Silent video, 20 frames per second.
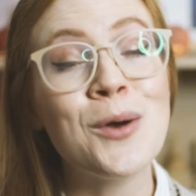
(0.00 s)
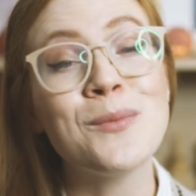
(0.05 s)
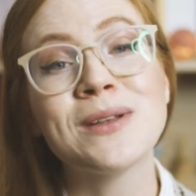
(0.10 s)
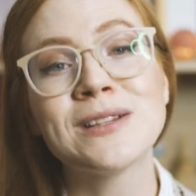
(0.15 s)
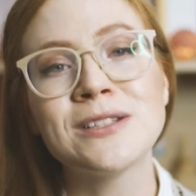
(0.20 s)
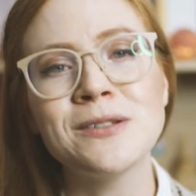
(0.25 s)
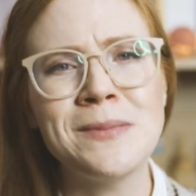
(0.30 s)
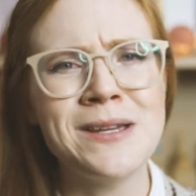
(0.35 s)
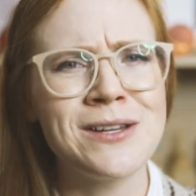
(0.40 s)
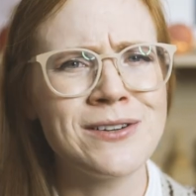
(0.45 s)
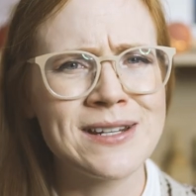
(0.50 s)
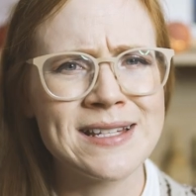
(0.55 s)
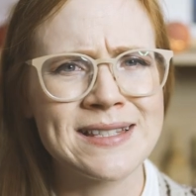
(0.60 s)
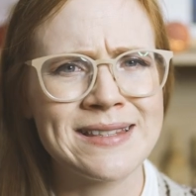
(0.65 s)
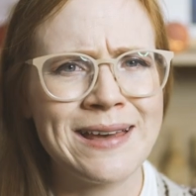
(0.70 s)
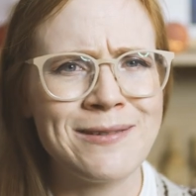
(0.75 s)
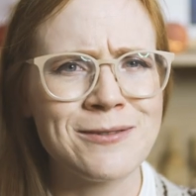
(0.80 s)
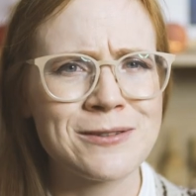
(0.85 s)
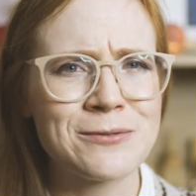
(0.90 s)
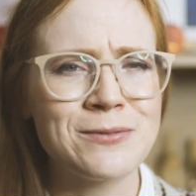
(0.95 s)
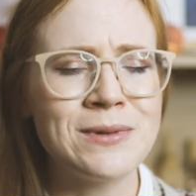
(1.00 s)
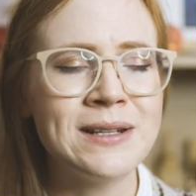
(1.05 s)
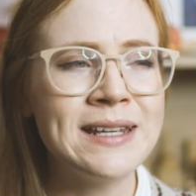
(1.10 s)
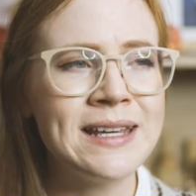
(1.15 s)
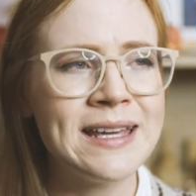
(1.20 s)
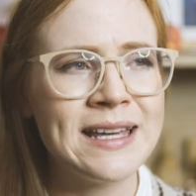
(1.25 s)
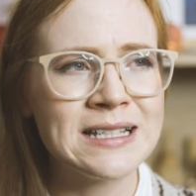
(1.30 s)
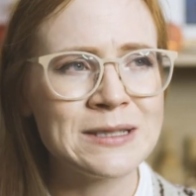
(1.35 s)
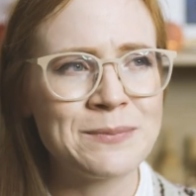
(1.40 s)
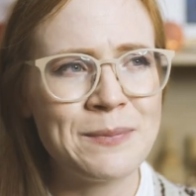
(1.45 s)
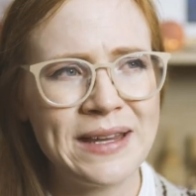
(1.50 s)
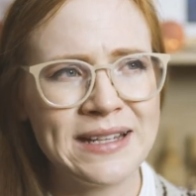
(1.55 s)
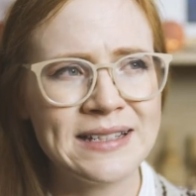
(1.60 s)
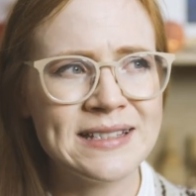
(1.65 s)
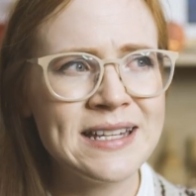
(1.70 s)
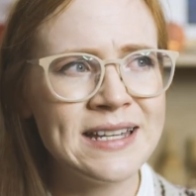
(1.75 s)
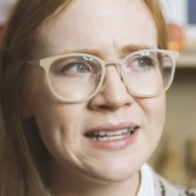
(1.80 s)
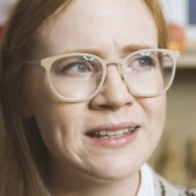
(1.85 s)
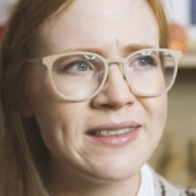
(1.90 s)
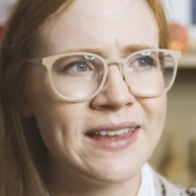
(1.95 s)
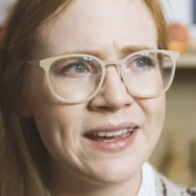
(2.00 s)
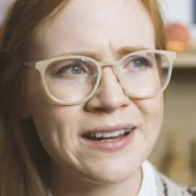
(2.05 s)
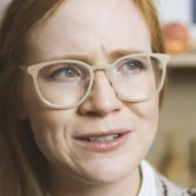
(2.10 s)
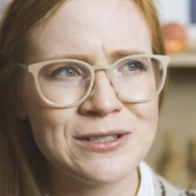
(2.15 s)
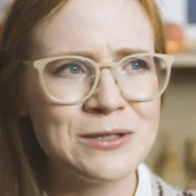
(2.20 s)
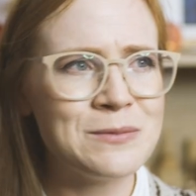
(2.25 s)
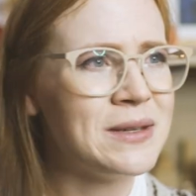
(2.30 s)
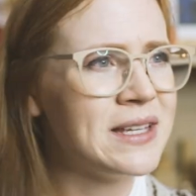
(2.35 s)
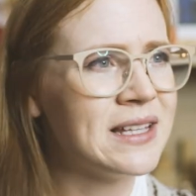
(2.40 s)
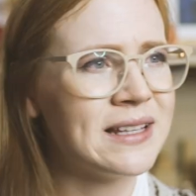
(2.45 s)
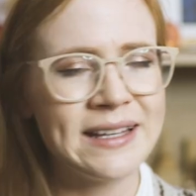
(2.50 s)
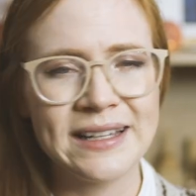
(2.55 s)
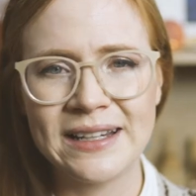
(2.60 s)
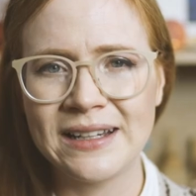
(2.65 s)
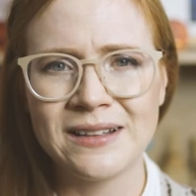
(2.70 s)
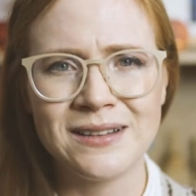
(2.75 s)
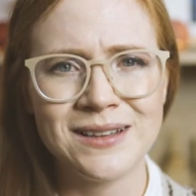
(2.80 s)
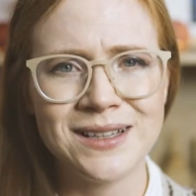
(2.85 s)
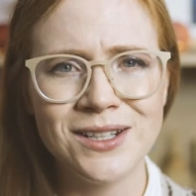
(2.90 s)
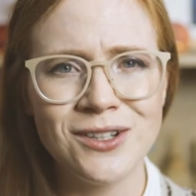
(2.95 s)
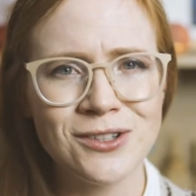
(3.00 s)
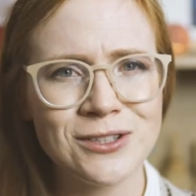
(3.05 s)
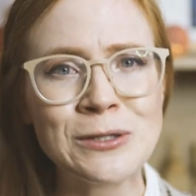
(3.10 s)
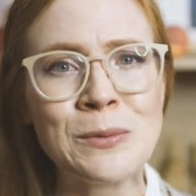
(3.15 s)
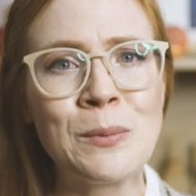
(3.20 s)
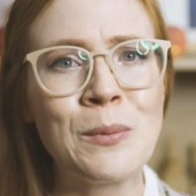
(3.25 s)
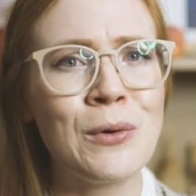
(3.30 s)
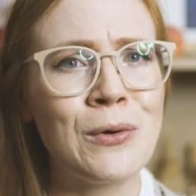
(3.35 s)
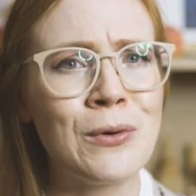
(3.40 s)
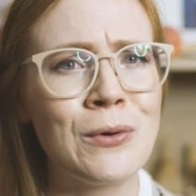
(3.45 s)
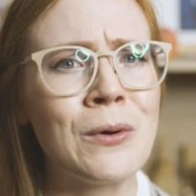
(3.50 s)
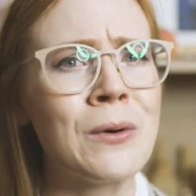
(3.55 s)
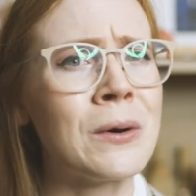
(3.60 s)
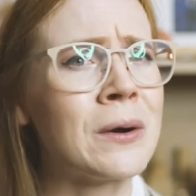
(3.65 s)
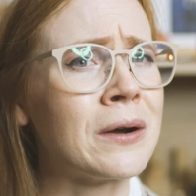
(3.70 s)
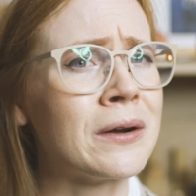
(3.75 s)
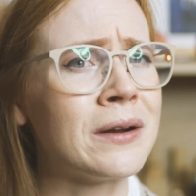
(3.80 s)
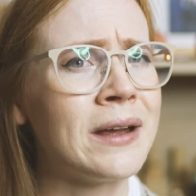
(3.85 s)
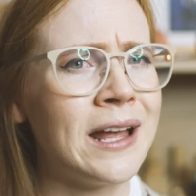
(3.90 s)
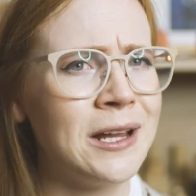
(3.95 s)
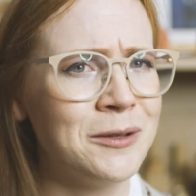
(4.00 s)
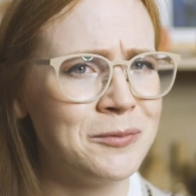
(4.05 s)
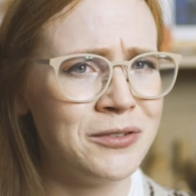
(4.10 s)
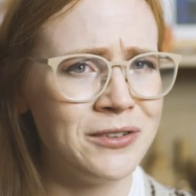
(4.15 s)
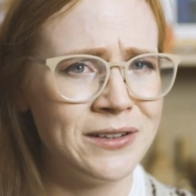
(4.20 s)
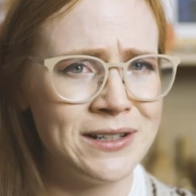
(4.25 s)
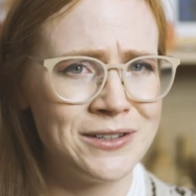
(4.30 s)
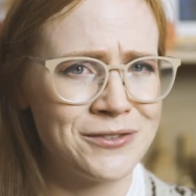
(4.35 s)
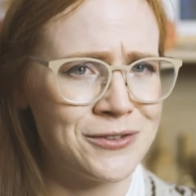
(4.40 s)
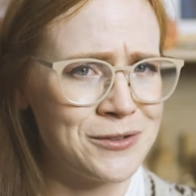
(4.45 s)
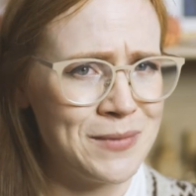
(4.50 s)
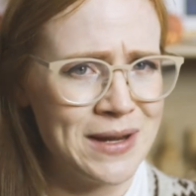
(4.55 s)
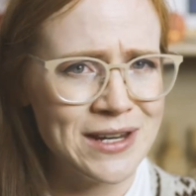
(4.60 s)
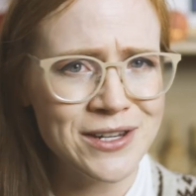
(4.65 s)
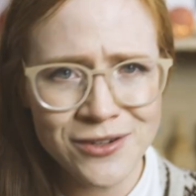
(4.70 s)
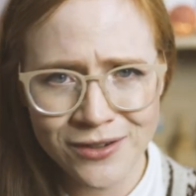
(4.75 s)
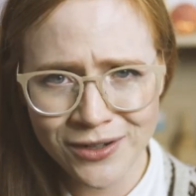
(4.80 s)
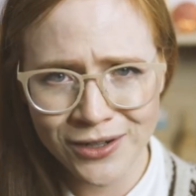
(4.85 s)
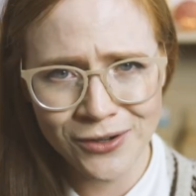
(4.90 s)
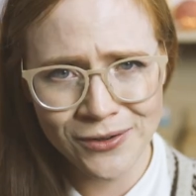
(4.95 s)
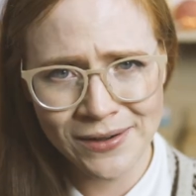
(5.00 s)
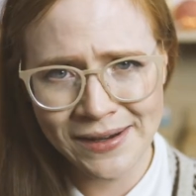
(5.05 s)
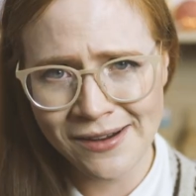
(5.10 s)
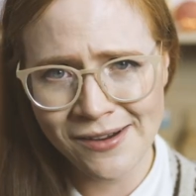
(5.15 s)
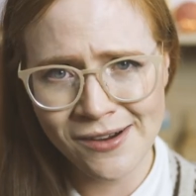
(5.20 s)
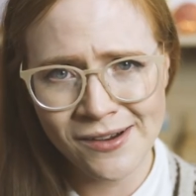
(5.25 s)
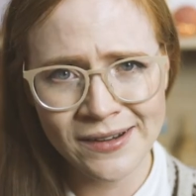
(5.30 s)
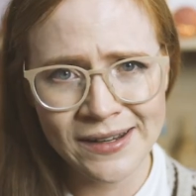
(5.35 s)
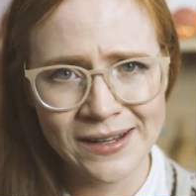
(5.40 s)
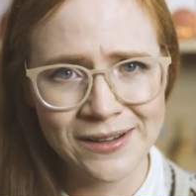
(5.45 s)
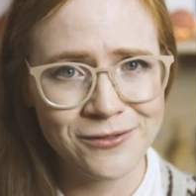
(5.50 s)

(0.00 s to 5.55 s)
But to be honest, I was really expecting there to be like a lot more helpful information going on.